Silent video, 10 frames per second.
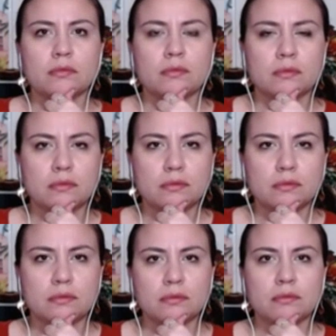
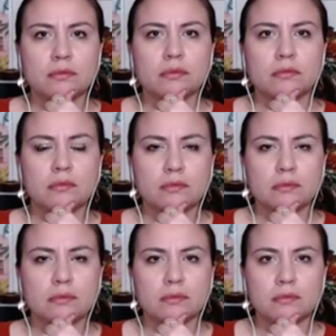
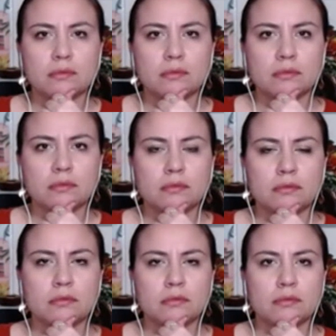
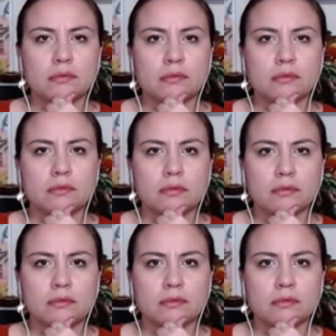
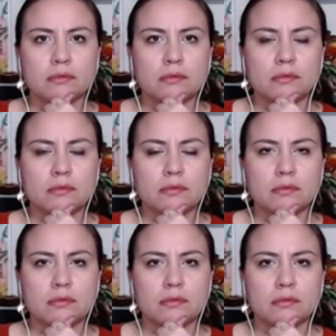
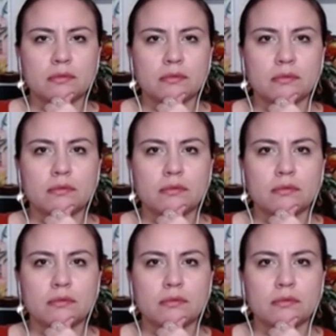[no speech]